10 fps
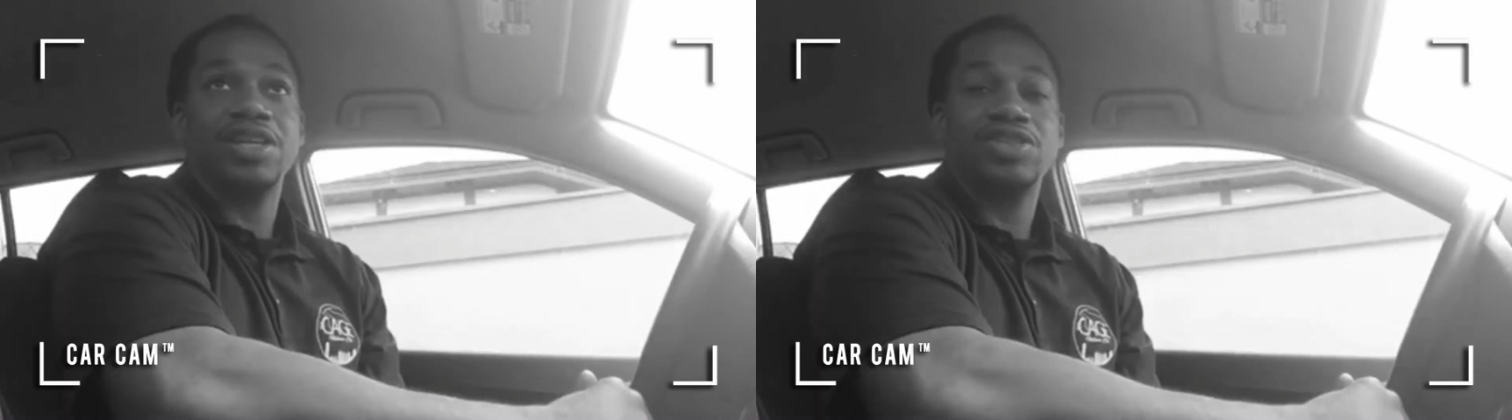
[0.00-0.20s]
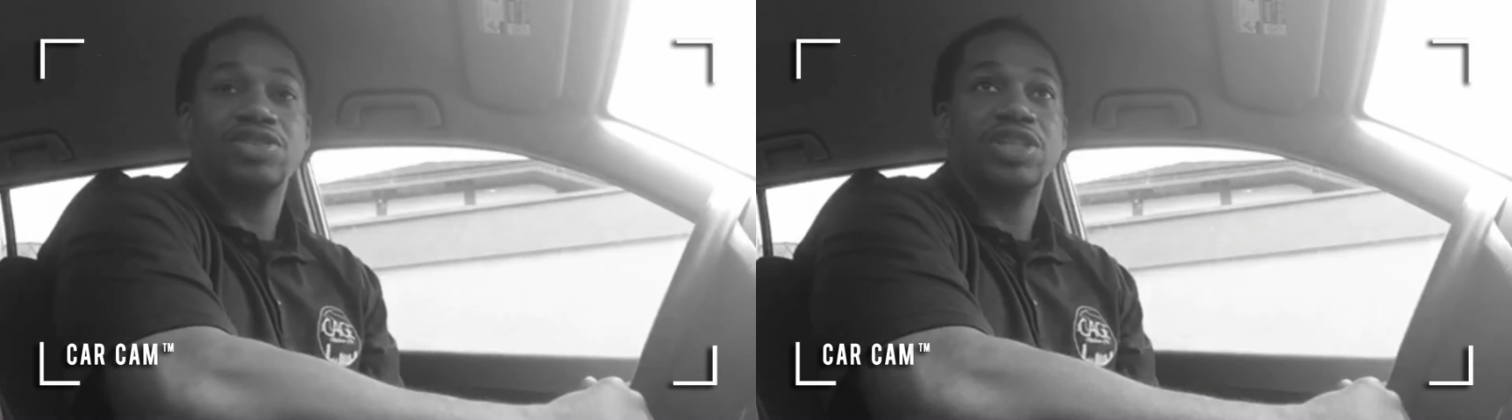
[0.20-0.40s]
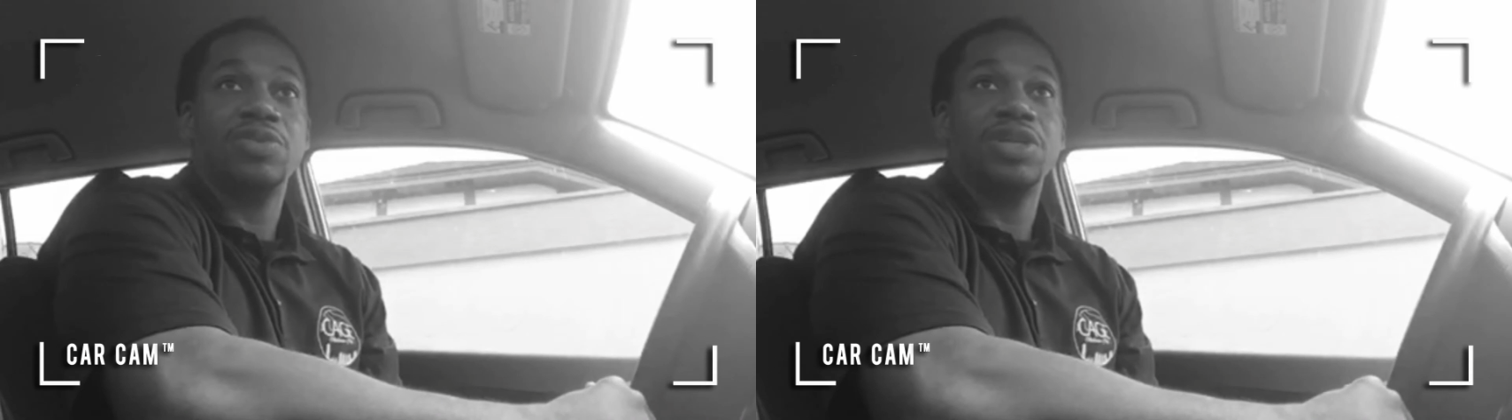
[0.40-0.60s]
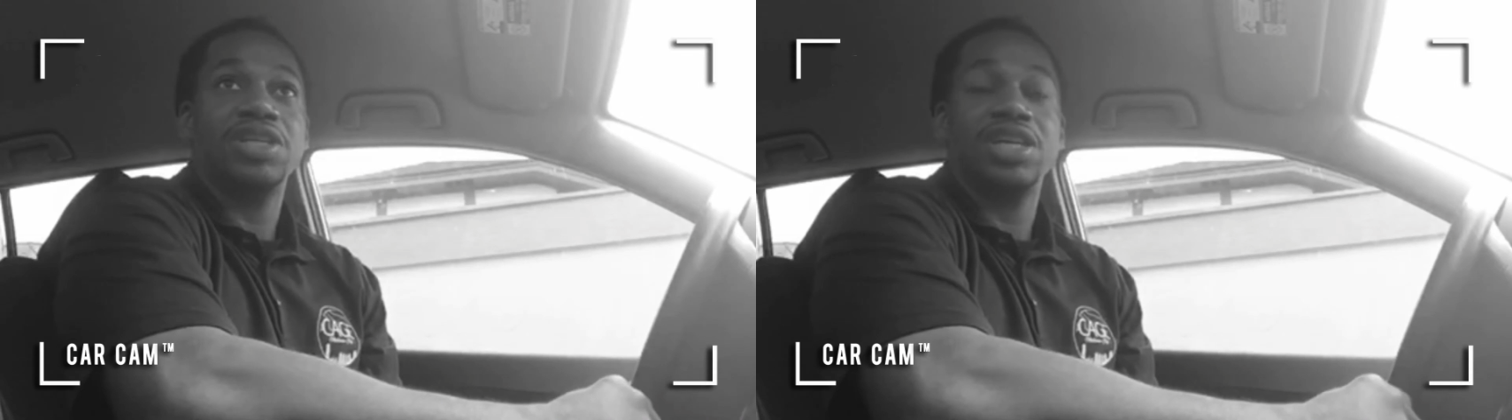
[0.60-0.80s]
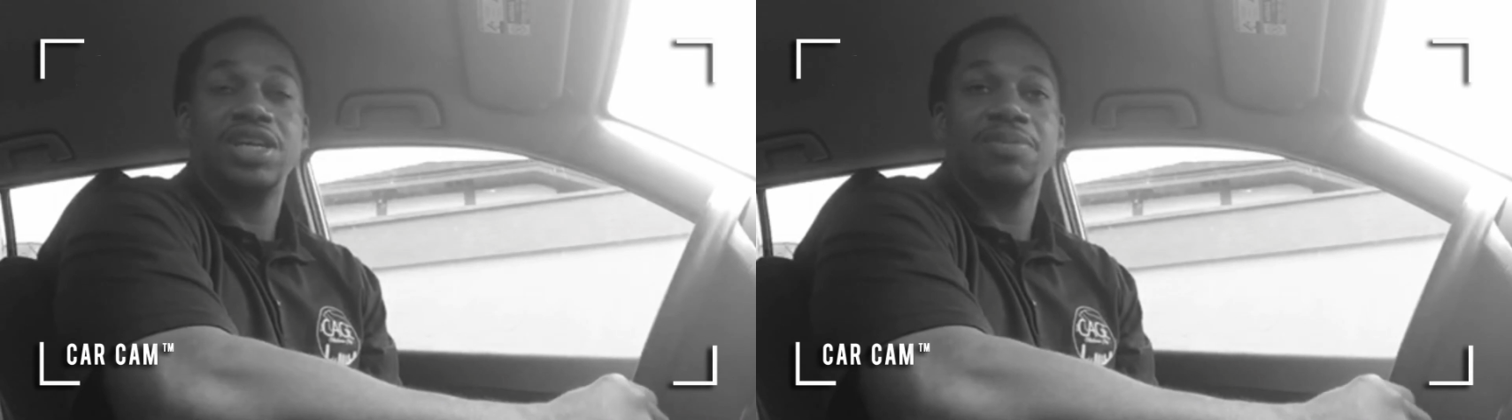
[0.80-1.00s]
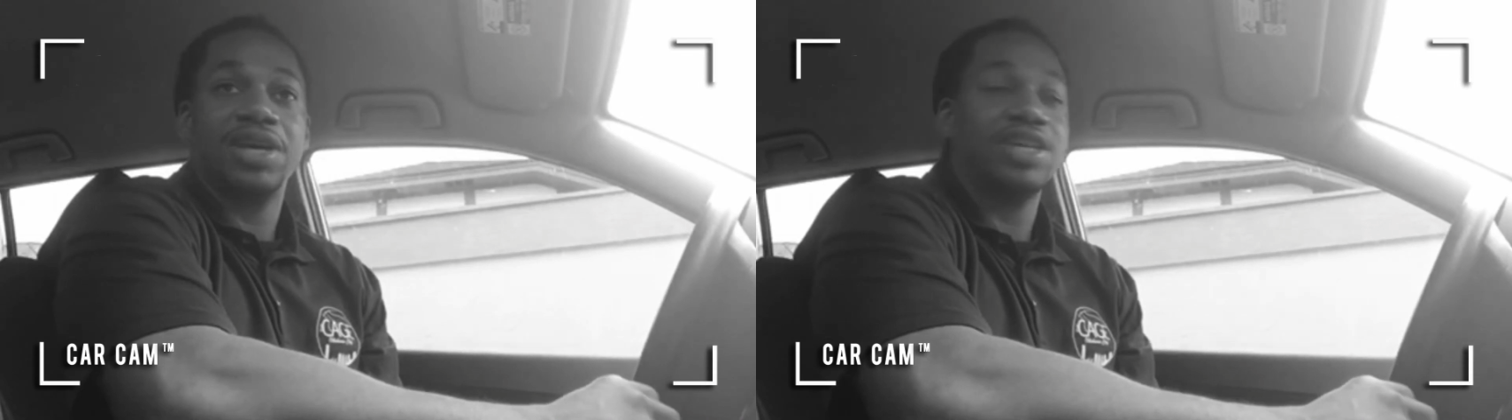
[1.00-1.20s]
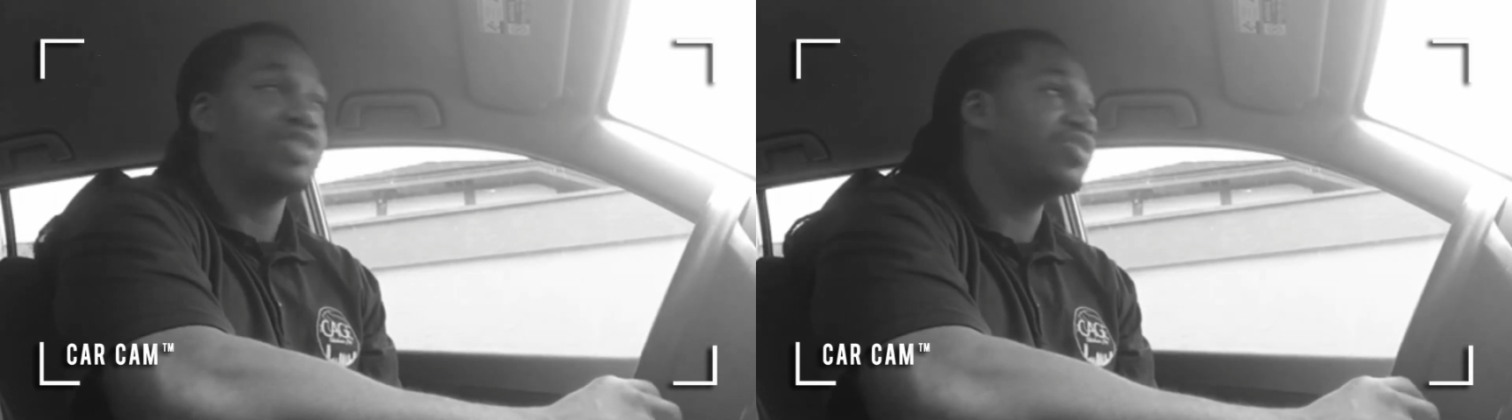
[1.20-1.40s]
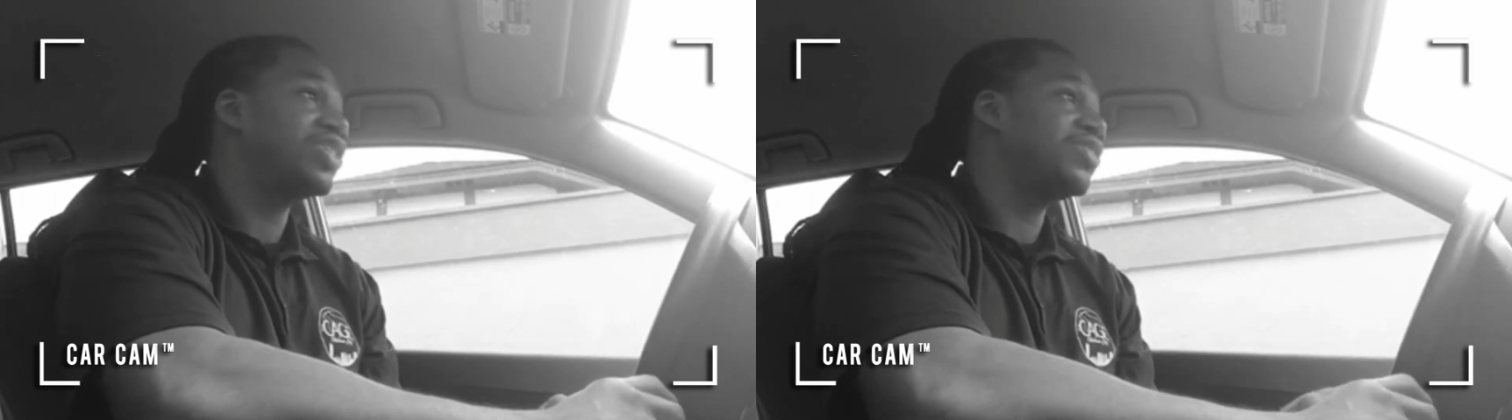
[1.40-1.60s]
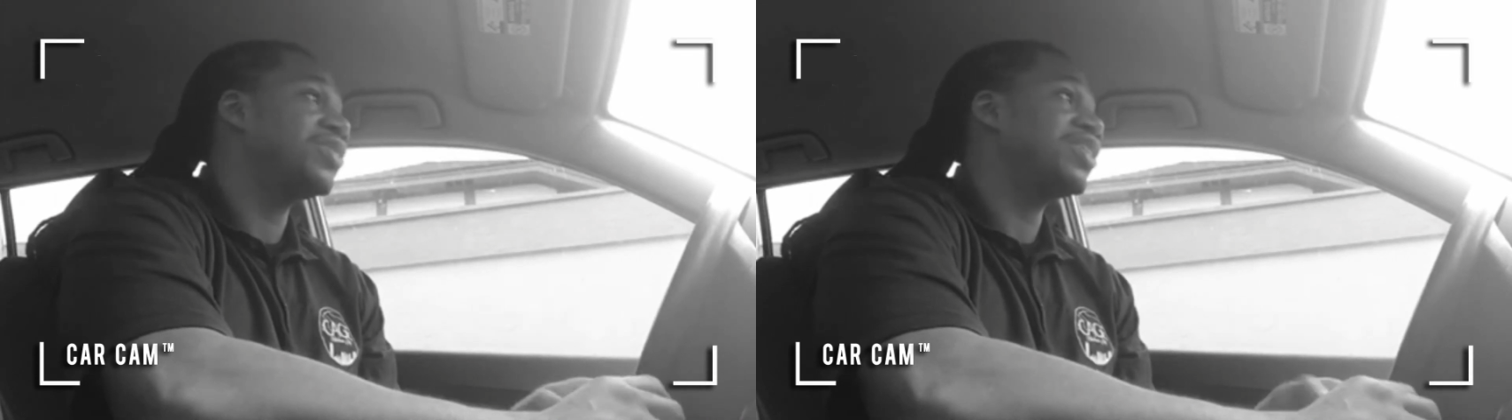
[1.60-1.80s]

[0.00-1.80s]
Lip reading: did you see what he did, man? Did you see